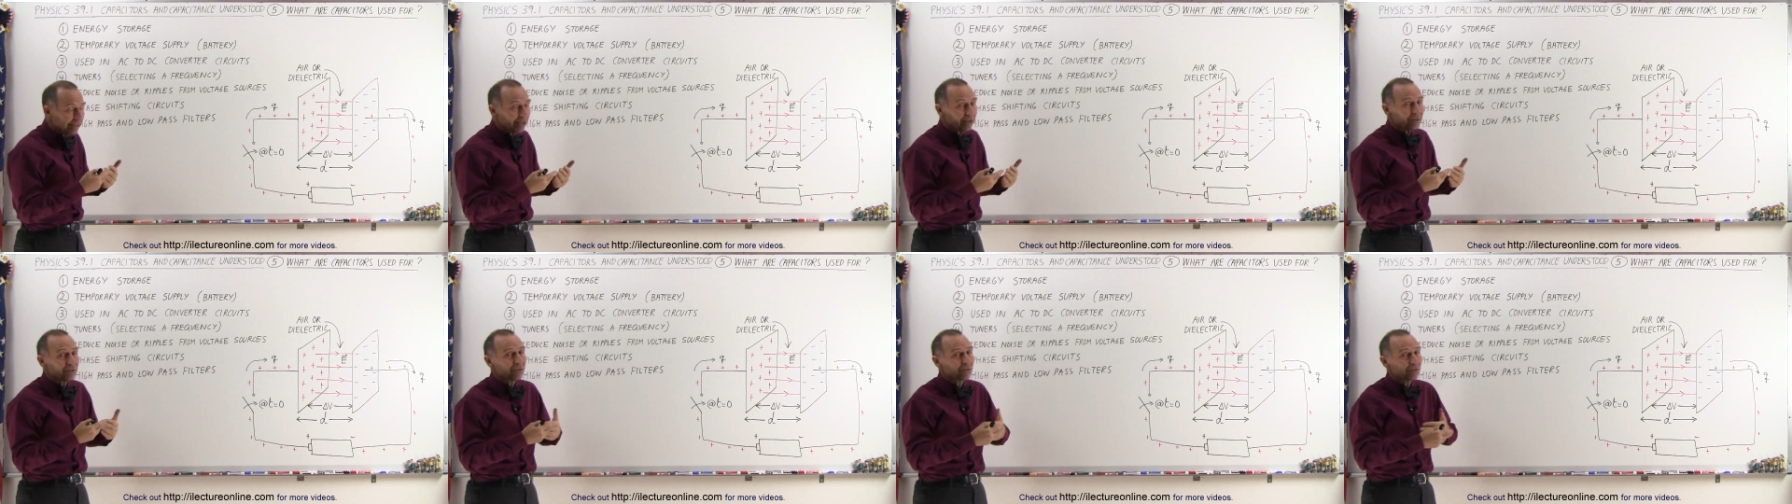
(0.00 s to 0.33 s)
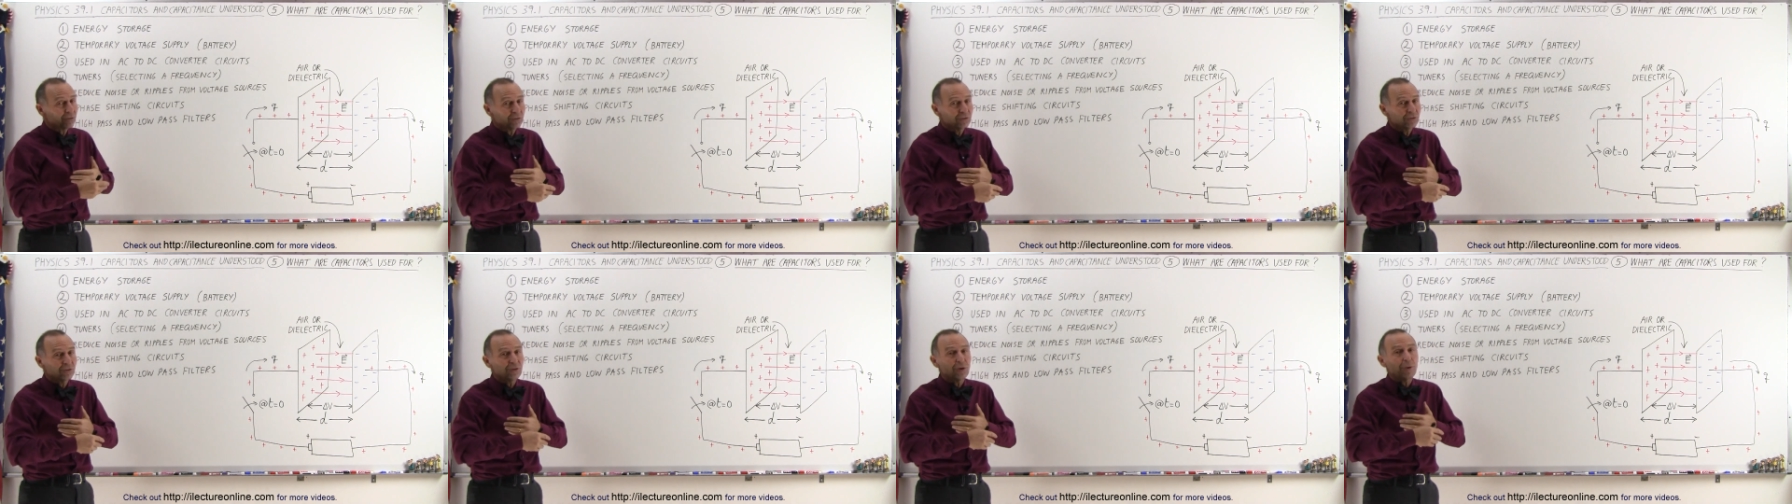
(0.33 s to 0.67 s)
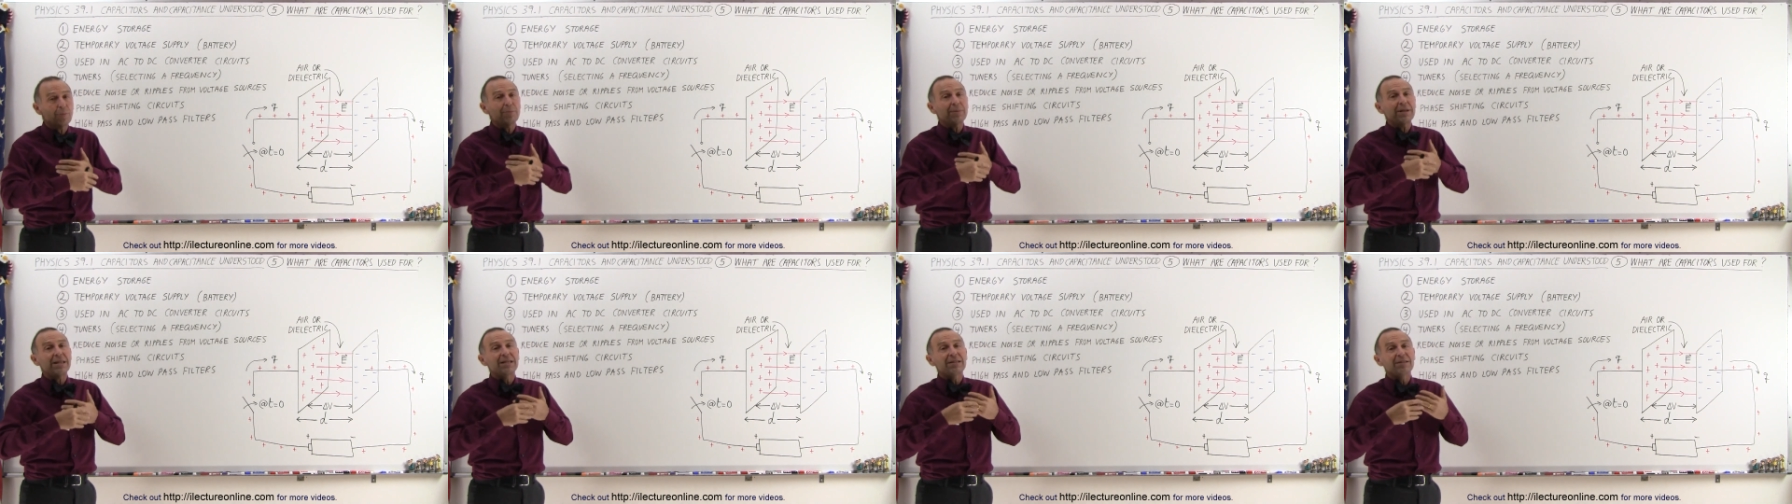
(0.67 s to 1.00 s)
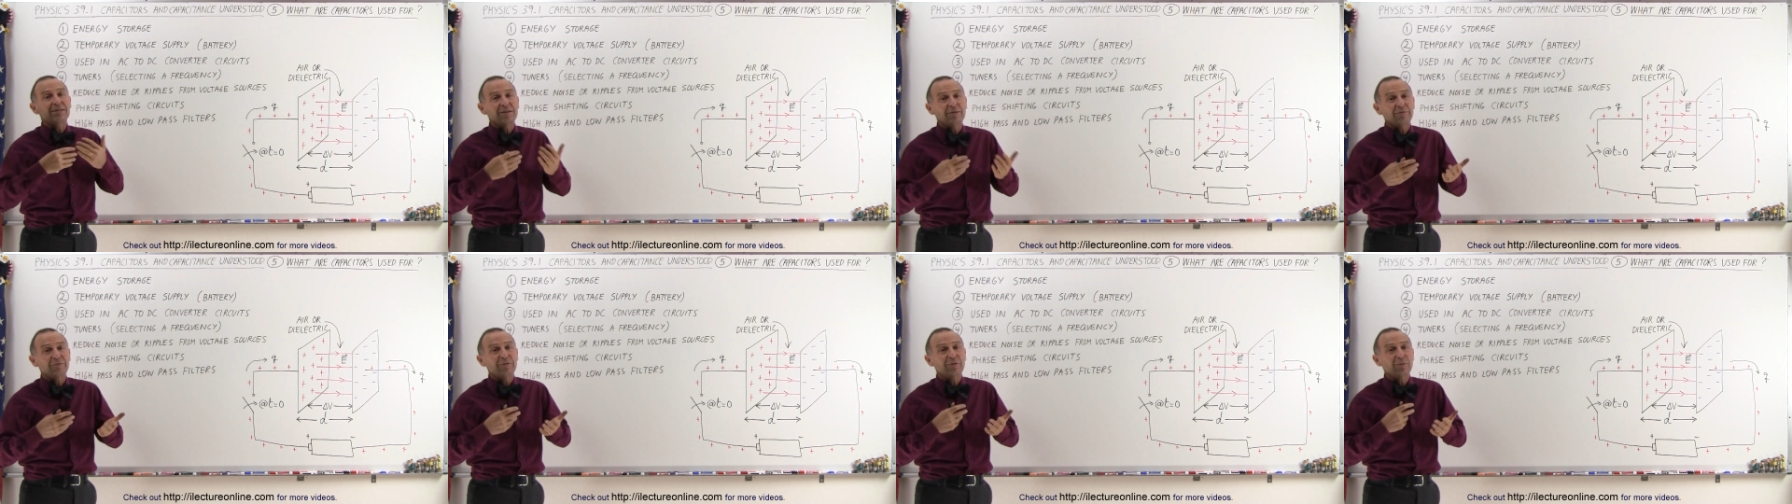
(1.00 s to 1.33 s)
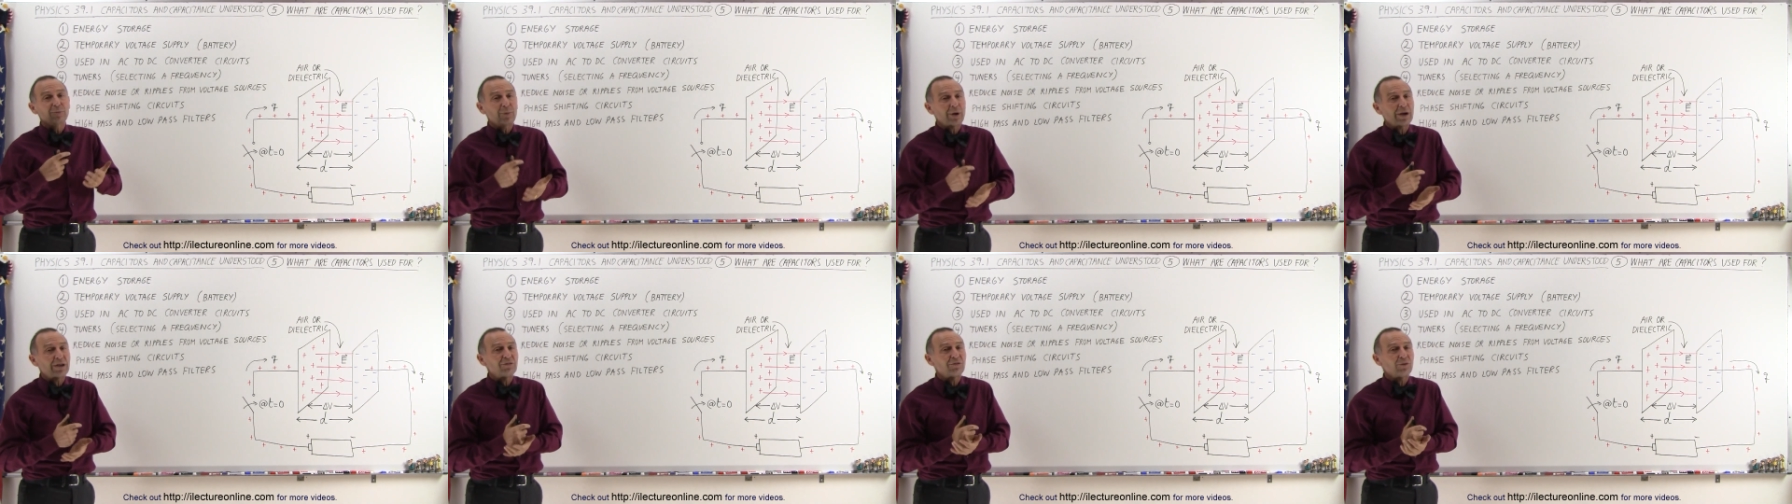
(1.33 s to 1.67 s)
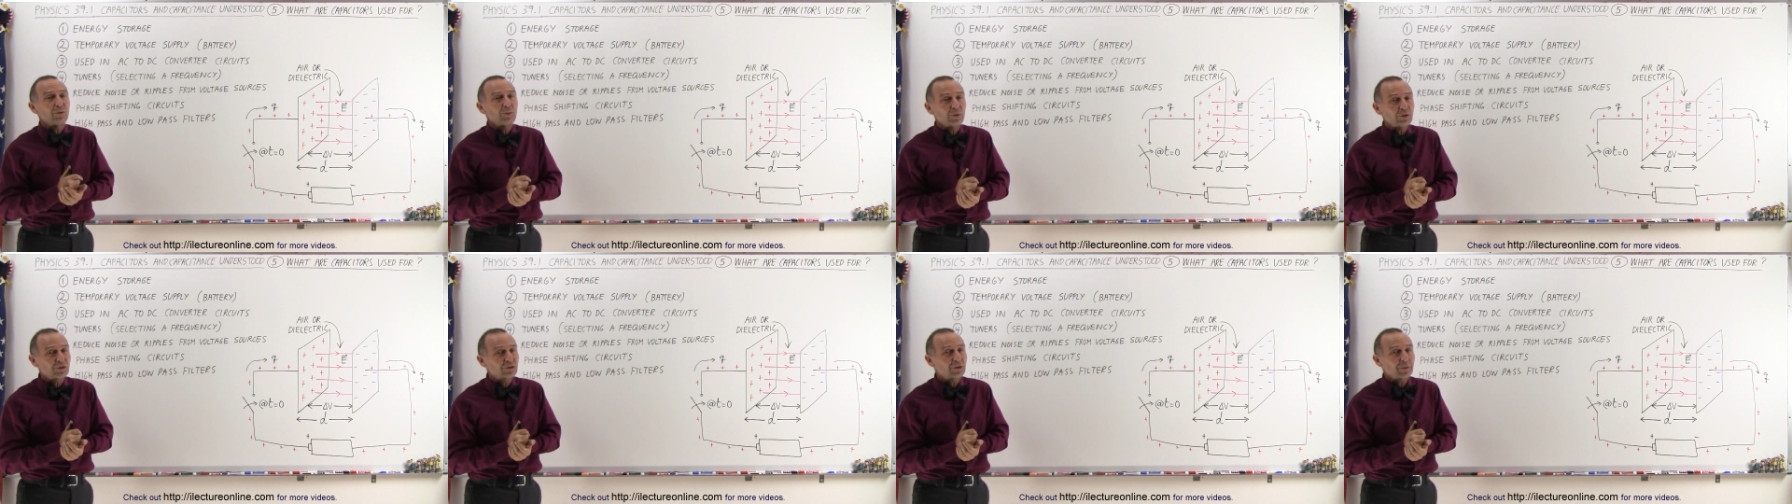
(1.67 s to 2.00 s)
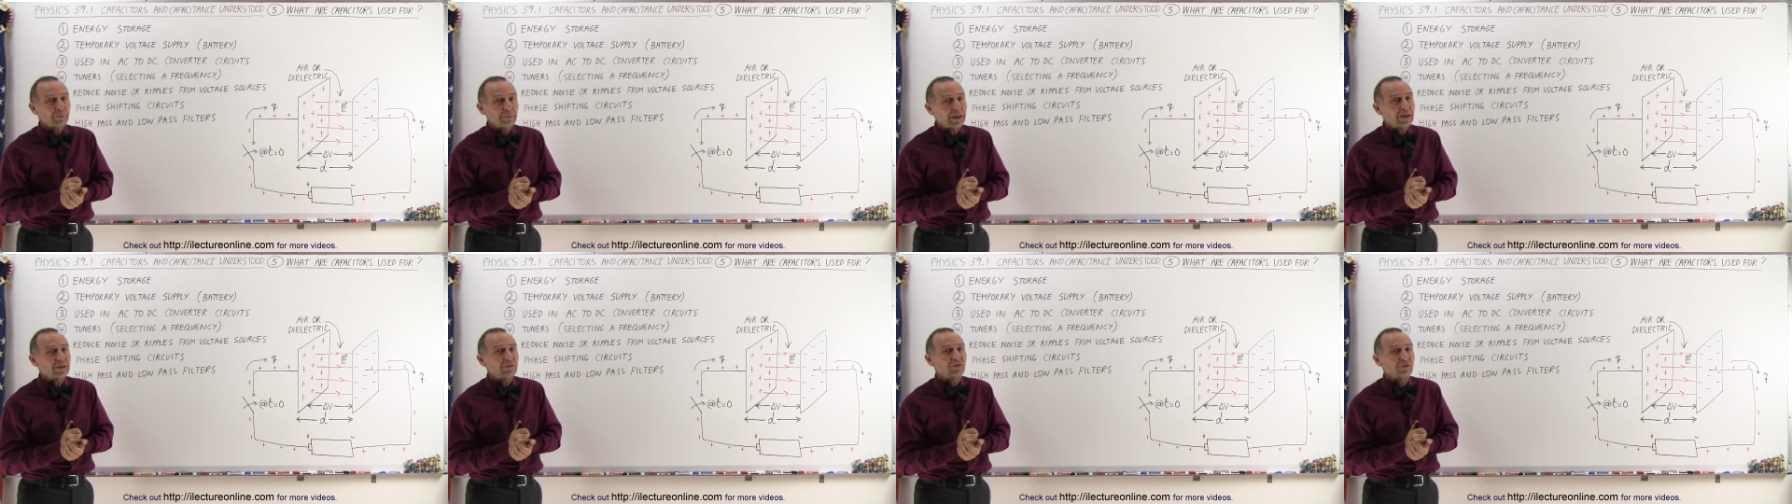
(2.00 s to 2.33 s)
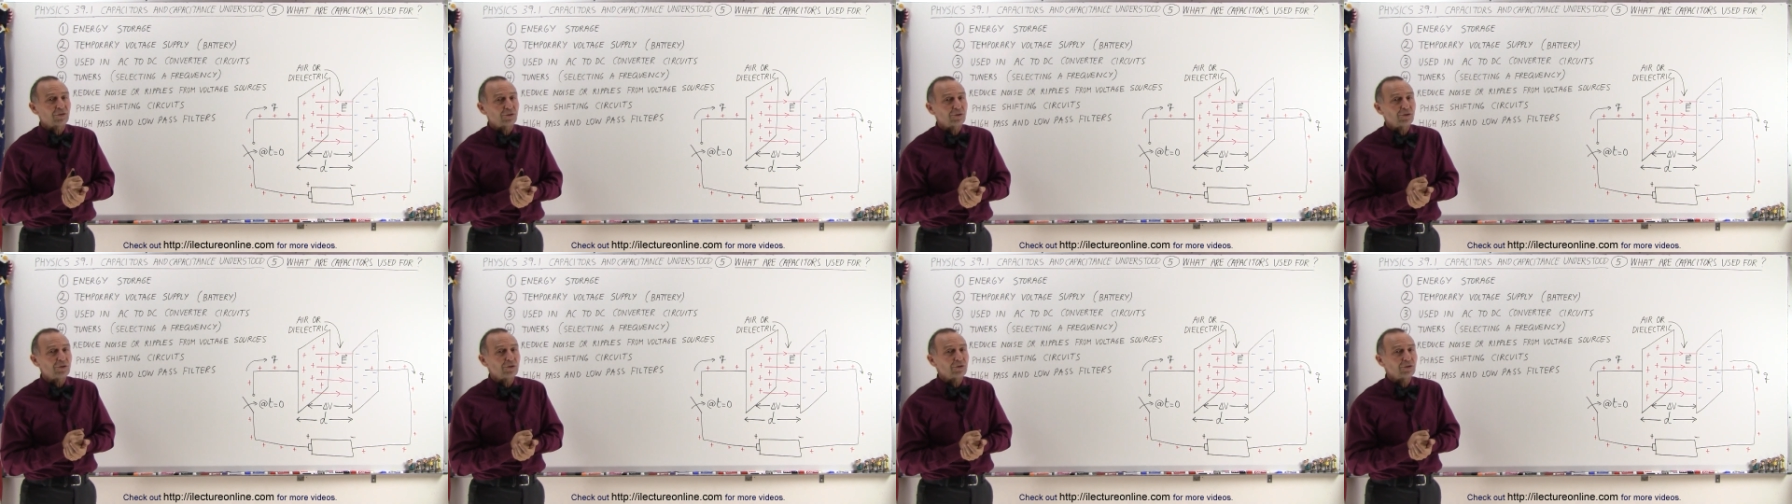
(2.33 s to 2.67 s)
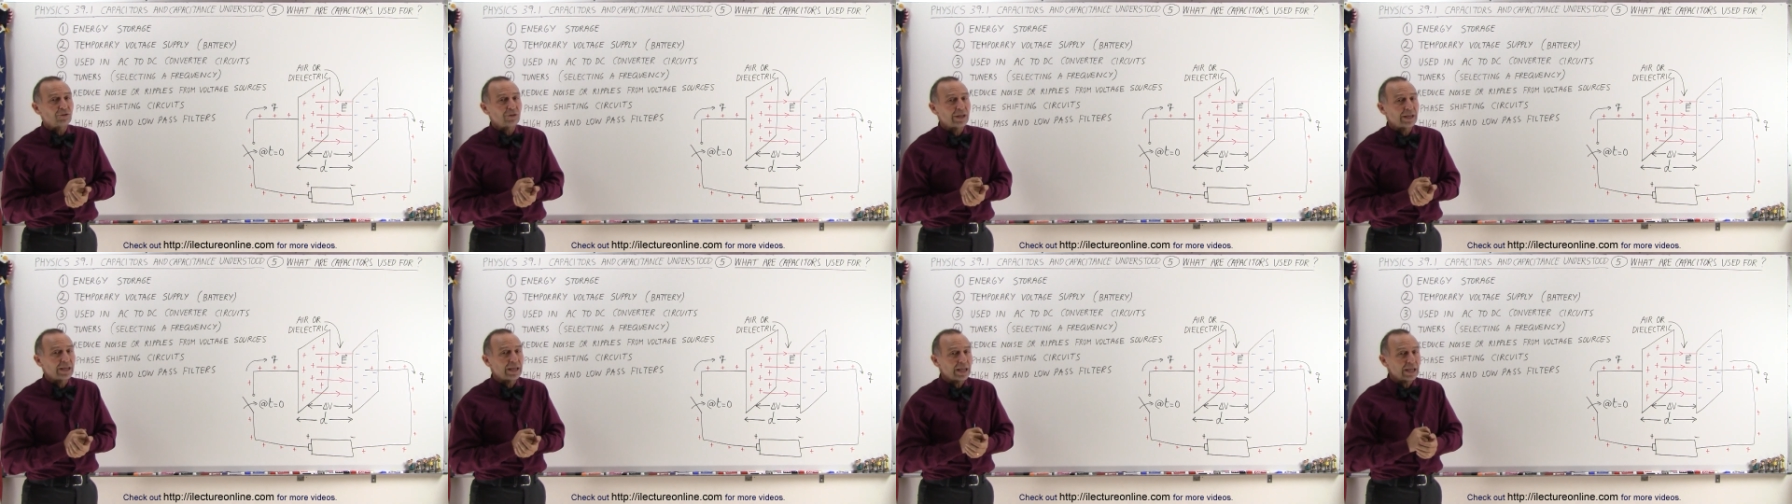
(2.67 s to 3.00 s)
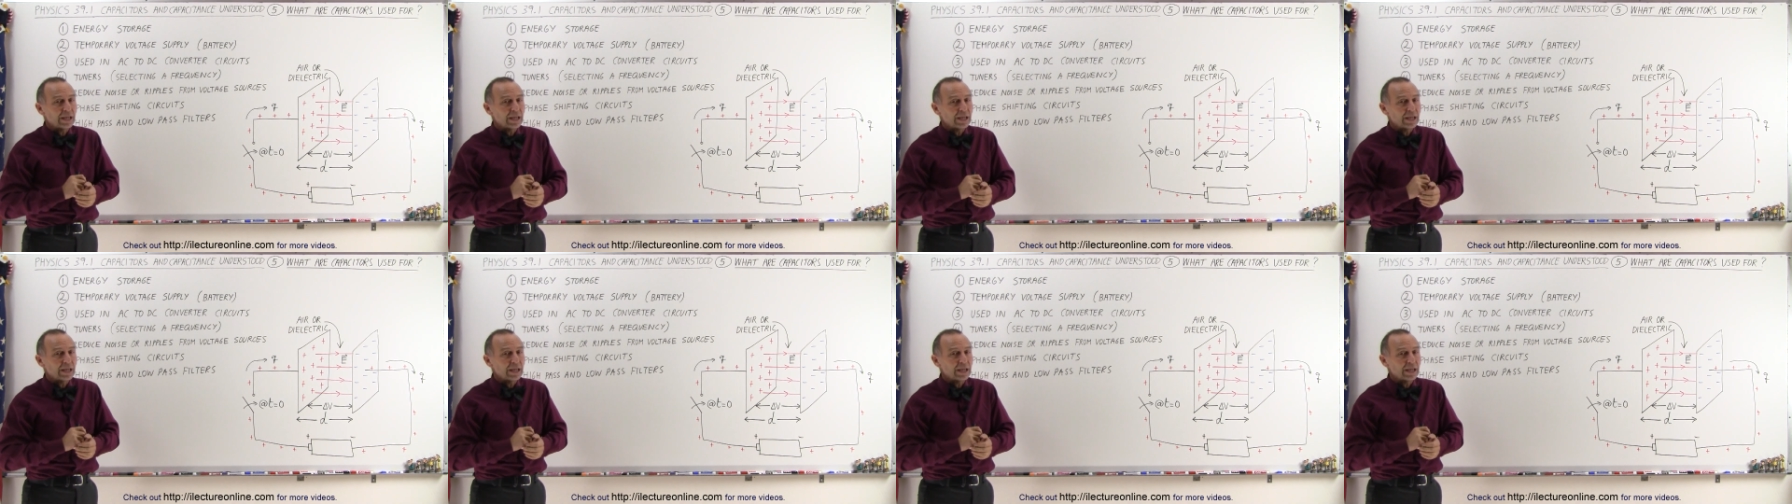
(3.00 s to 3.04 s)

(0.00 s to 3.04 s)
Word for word: yes, there's so many different ways in which capacitors are used